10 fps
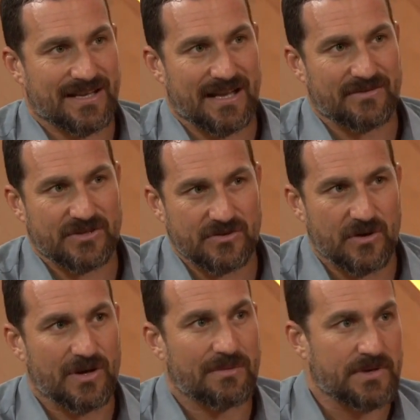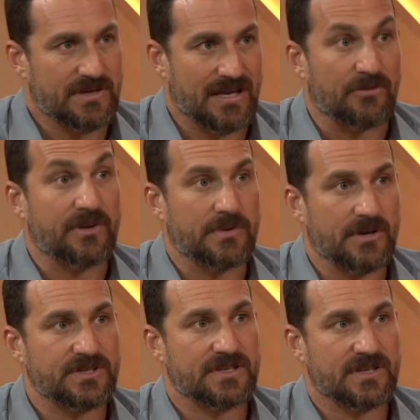a kind of pseudo
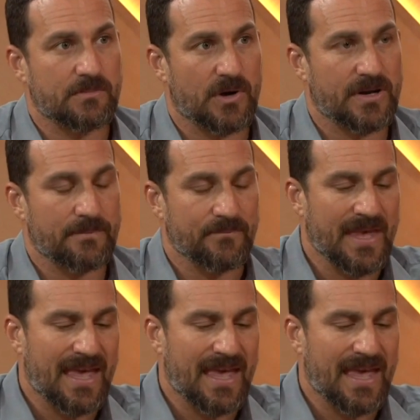self-hypnosis component.